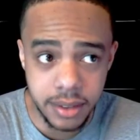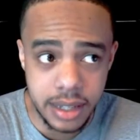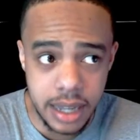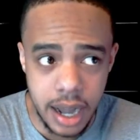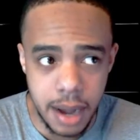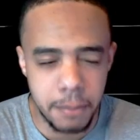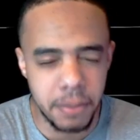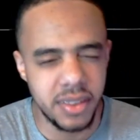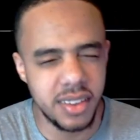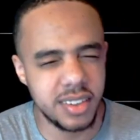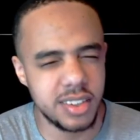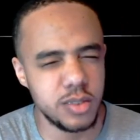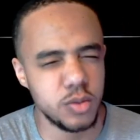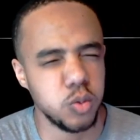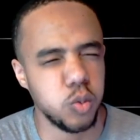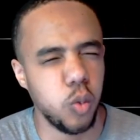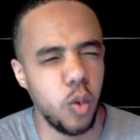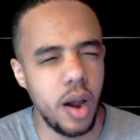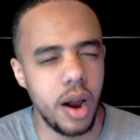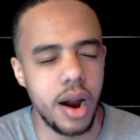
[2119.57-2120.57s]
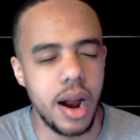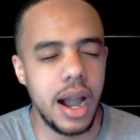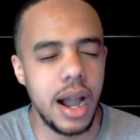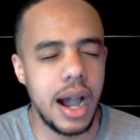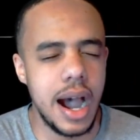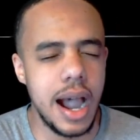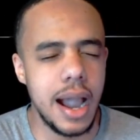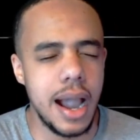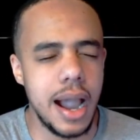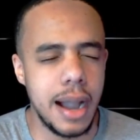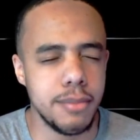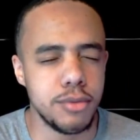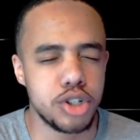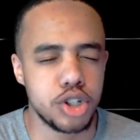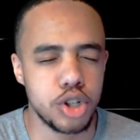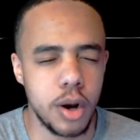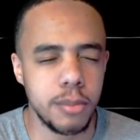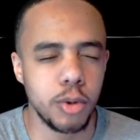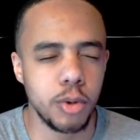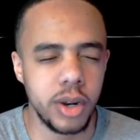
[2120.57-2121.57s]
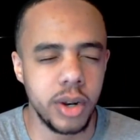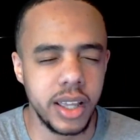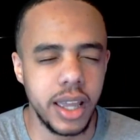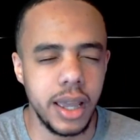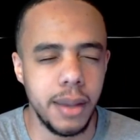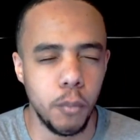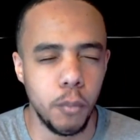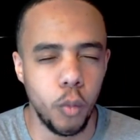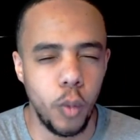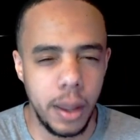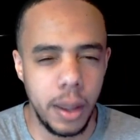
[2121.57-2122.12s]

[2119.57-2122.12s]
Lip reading: comp, and this is where I'm sure I'm going to get way